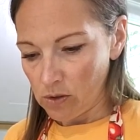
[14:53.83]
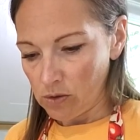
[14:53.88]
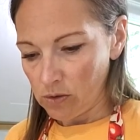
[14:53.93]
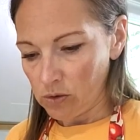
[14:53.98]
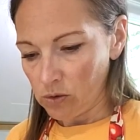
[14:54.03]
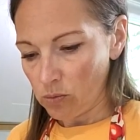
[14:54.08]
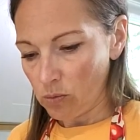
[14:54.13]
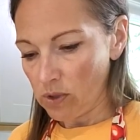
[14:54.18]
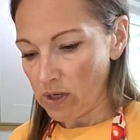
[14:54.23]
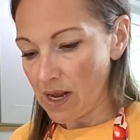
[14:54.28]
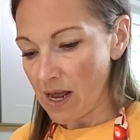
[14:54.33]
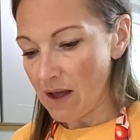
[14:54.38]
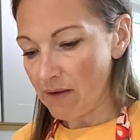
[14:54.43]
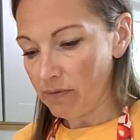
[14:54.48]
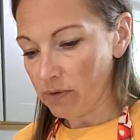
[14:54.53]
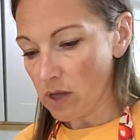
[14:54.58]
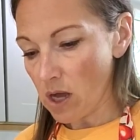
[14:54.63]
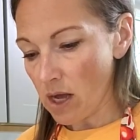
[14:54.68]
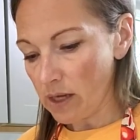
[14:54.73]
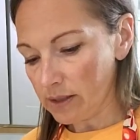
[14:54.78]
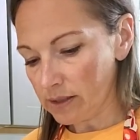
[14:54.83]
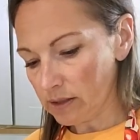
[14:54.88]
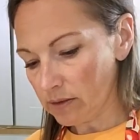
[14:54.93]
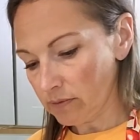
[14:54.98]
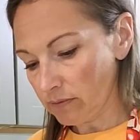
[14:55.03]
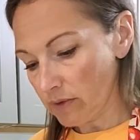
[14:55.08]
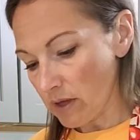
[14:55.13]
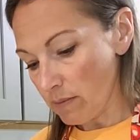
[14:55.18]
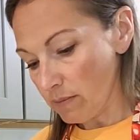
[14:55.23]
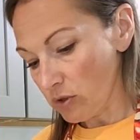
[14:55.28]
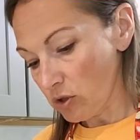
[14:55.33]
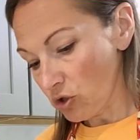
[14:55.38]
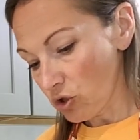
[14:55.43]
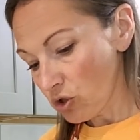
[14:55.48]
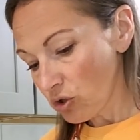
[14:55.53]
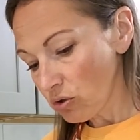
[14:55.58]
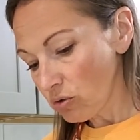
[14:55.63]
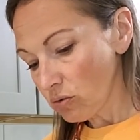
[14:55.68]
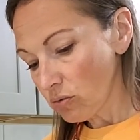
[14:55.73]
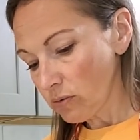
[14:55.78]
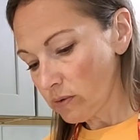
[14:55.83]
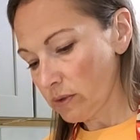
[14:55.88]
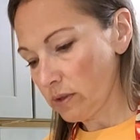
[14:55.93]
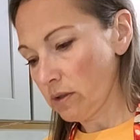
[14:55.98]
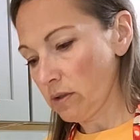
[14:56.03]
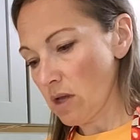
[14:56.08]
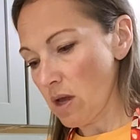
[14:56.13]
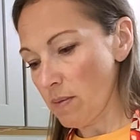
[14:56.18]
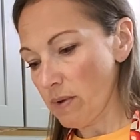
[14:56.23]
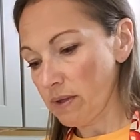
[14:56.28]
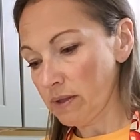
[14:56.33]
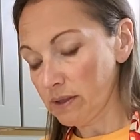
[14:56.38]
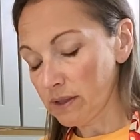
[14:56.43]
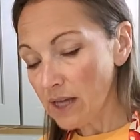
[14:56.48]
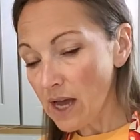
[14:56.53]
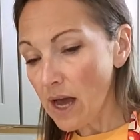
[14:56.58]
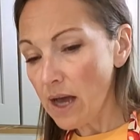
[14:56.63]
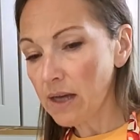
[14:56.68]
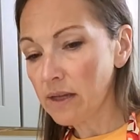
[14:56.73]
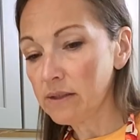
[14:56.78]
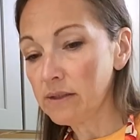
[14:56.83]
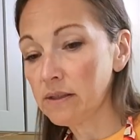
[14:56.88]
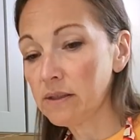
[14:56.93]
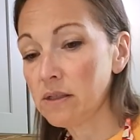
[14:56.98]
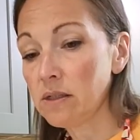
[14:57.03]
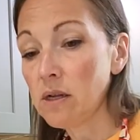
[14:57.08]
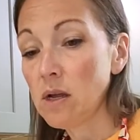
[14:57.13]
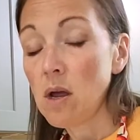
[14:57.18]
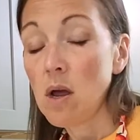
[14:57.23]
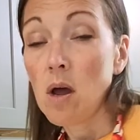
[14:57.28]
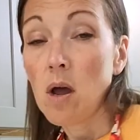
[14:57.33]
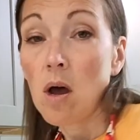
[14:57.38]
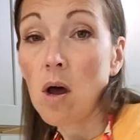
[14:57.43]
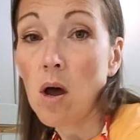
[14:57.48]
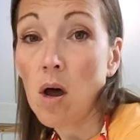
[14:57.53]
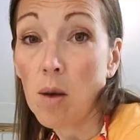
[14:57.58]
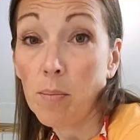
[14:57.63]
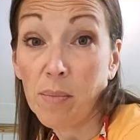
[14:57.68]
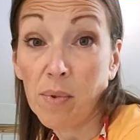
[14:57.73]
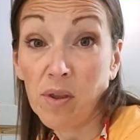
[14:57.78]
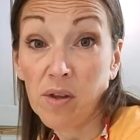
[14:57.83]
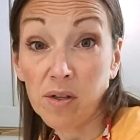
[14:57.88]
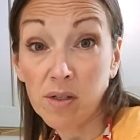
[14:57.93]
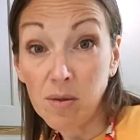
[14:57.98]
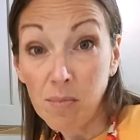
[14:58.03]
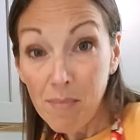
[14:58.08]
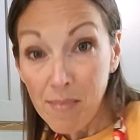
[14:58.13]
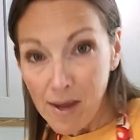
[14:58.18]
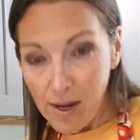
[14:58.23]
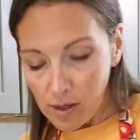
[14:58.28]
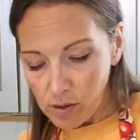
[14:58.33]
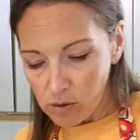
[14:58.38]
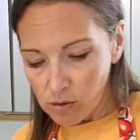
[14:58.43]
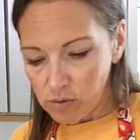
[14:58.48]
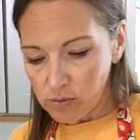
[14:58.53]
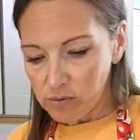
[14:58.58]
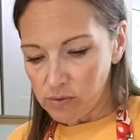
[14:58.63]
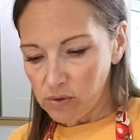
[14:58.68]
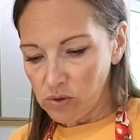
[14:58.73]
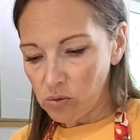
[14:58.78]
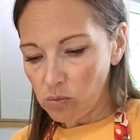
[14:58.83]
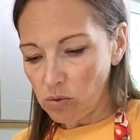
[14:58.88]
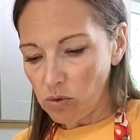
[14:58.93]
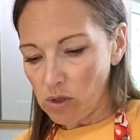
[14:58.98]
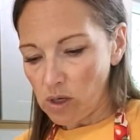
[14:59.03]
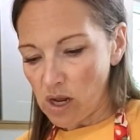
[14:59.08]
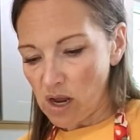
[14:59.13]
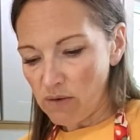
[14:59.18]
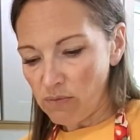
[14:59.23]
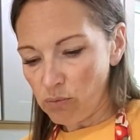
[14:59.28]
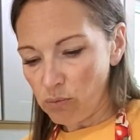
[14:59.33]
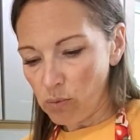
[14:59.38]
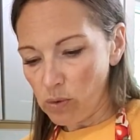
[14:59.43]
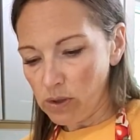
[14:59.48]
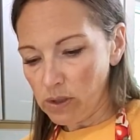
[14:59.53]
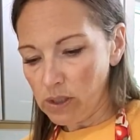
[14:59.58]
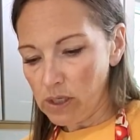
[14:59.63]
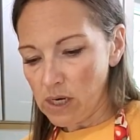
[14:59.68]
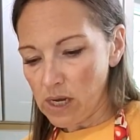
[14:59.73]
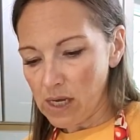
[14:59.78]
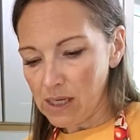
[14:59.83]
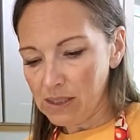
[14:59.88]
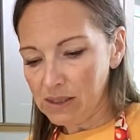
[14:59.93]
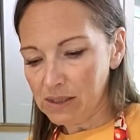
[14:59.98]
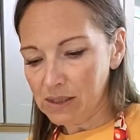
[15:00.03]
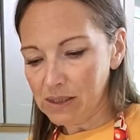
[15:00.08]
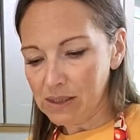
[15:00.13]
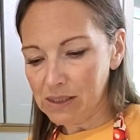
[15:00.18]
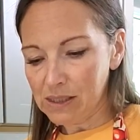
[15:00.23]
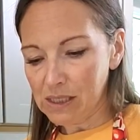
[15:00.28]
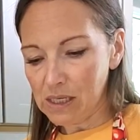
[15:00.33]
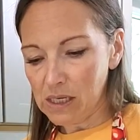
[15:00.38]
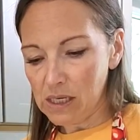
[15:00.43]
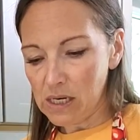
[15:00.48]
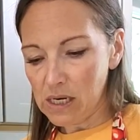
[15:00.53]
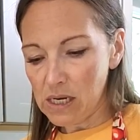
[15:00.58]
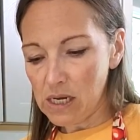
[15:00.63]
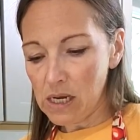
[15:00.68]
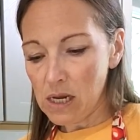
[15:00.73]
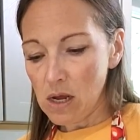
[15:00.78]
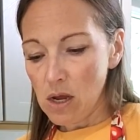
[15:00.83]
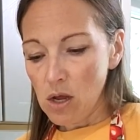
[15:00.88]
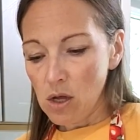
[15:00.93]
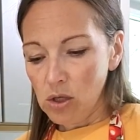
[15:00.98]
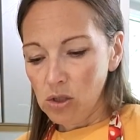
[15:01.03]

So we're going to have lots of lemon juice and lemon zest. and the tomatoes. So we're going to have really nice acidity.